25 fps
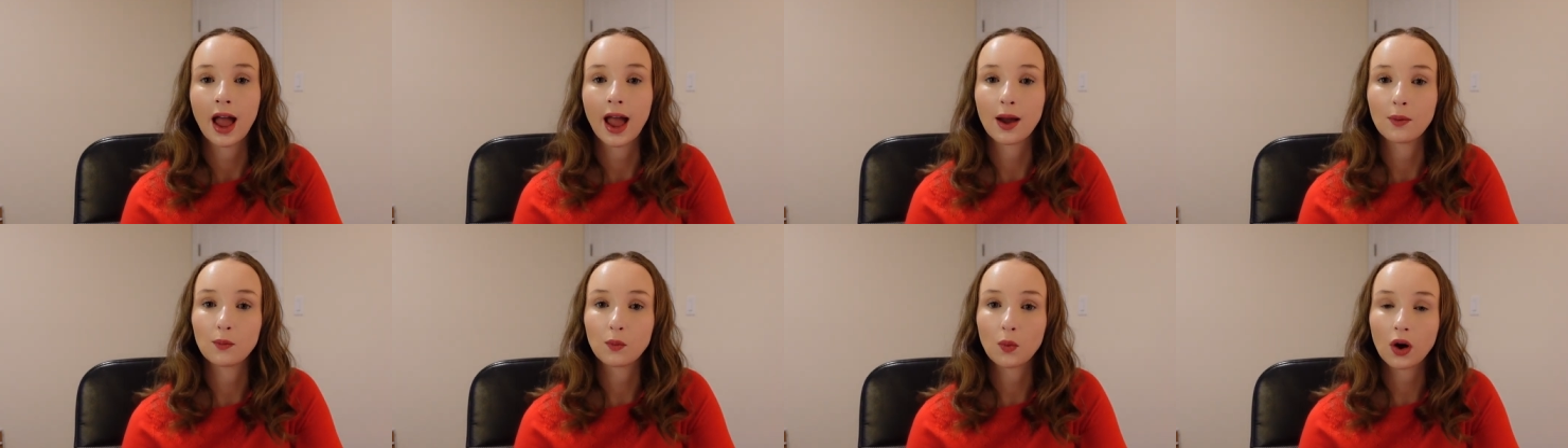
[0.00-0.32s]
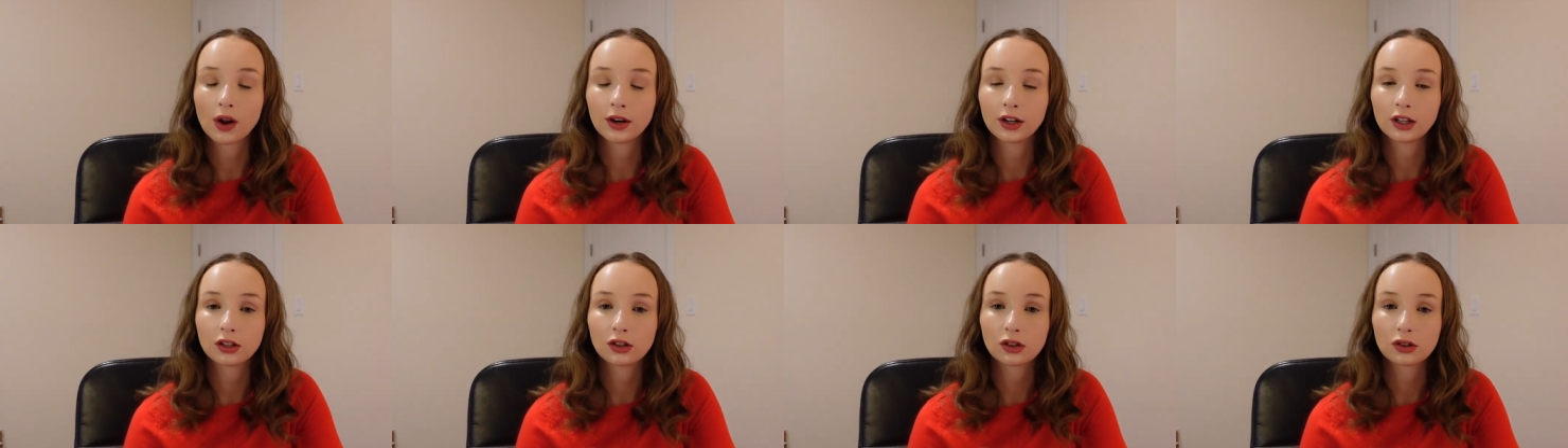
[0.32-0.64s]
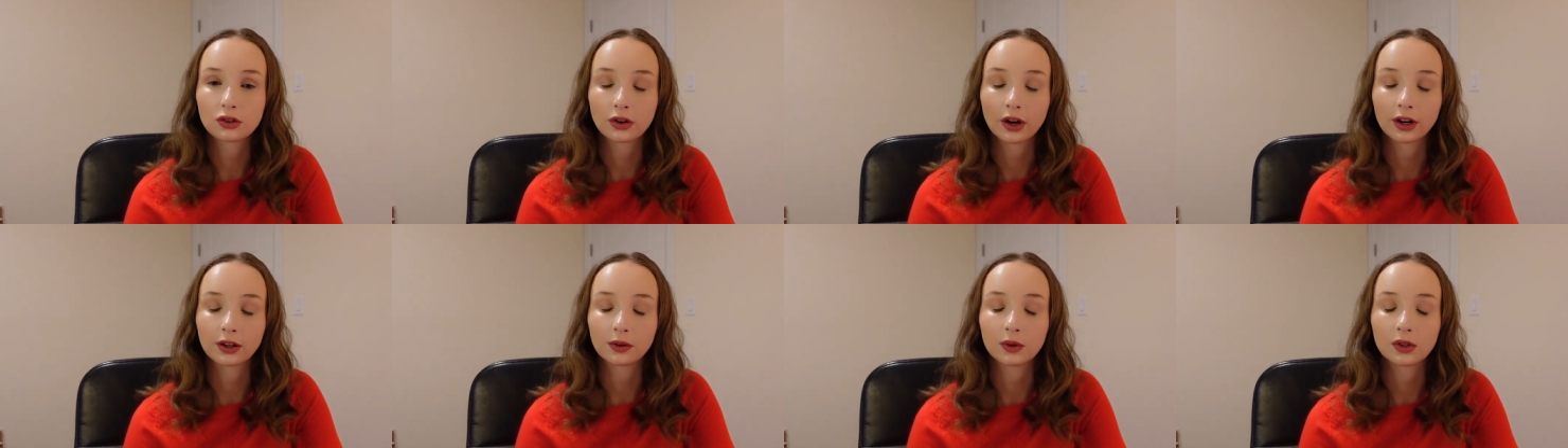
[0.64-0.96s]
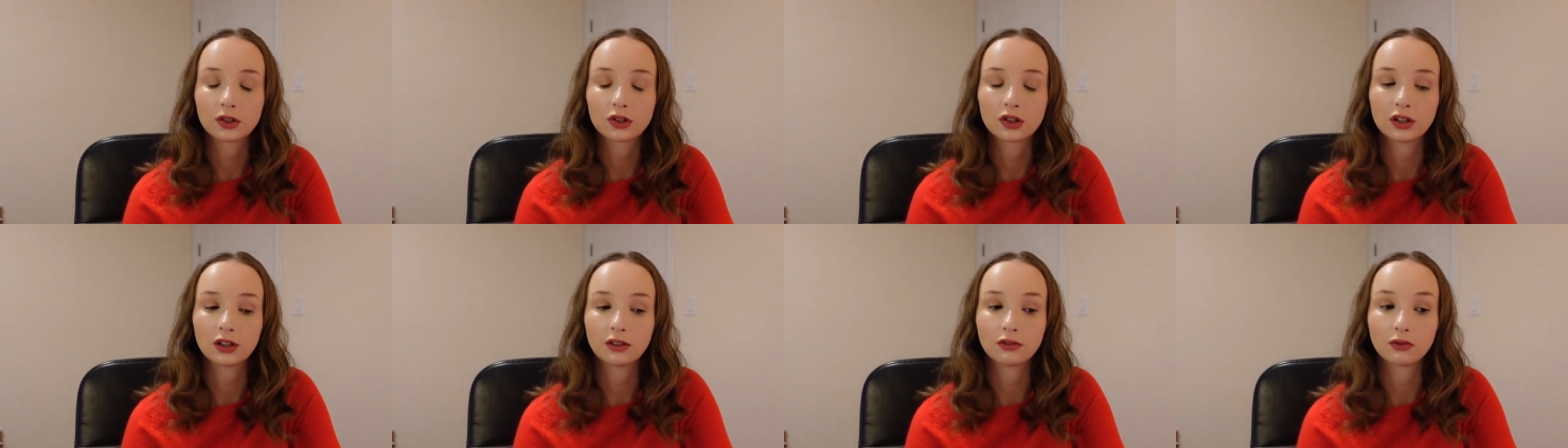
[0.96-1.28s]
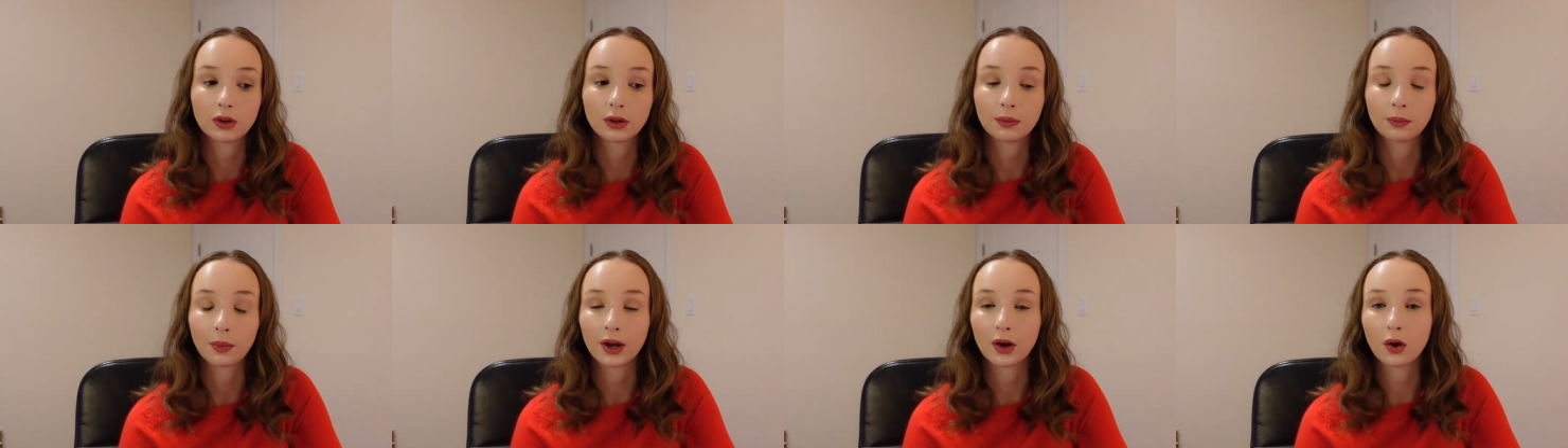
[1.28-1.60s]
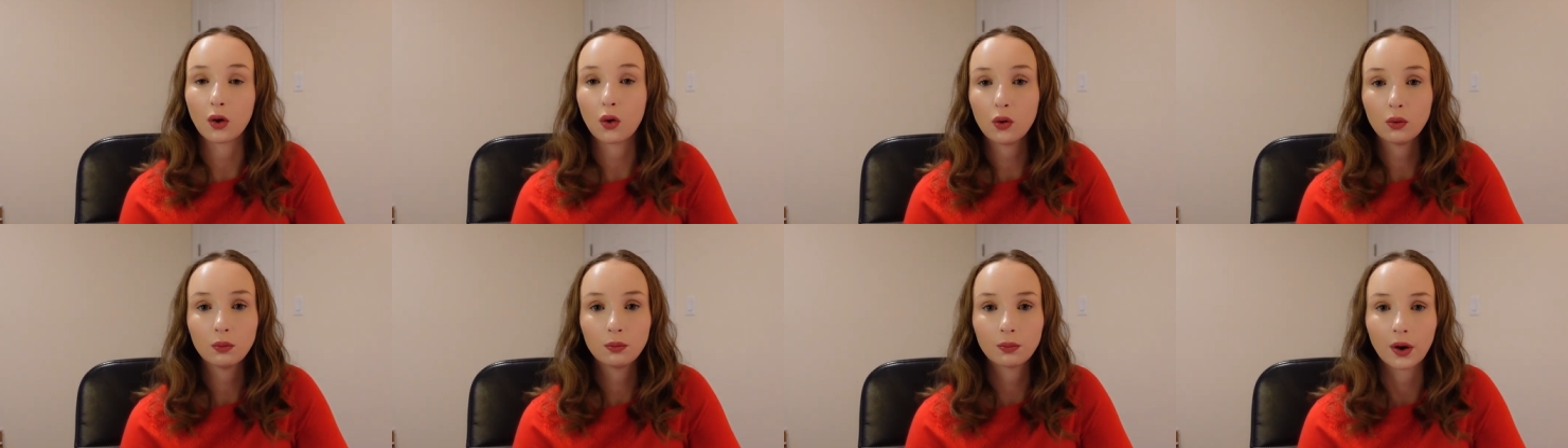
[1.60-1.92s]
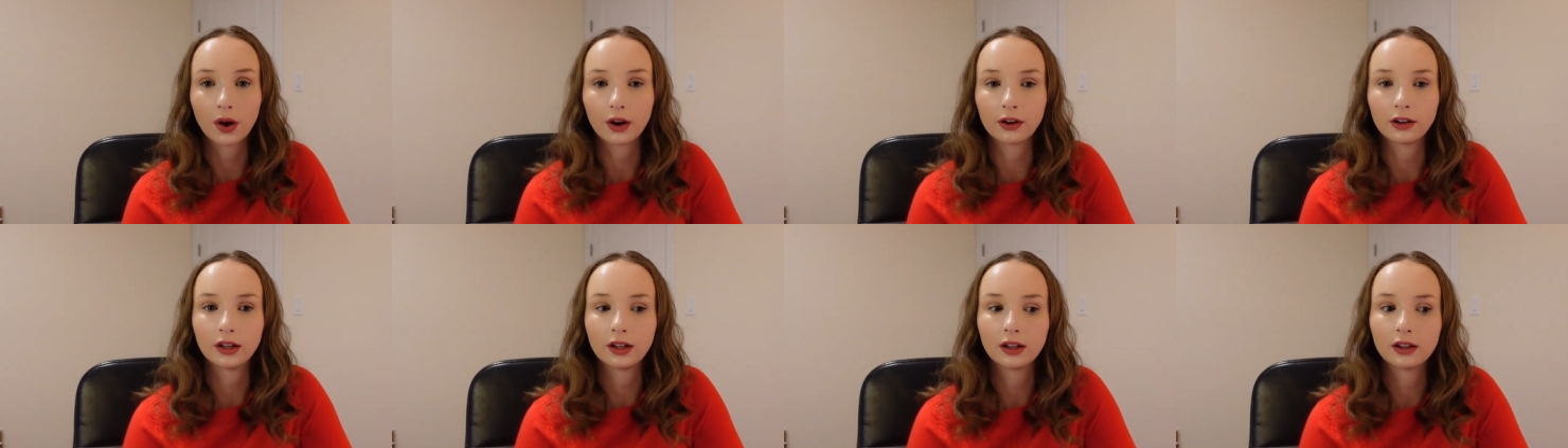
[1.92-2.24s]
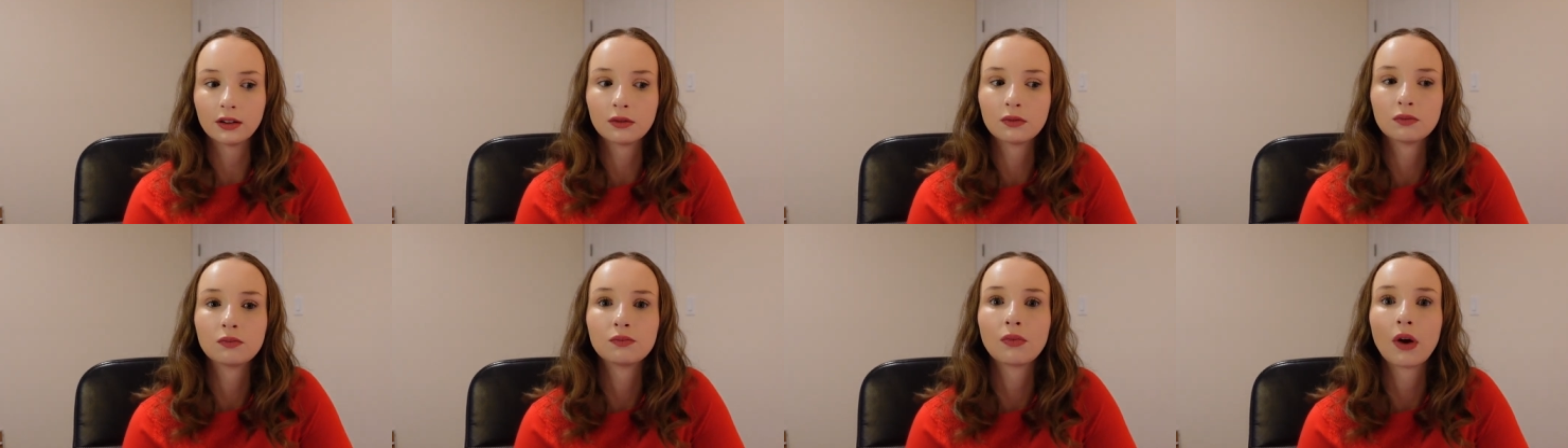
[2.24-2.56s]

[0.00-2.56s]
and wanted to try to achieve with my own body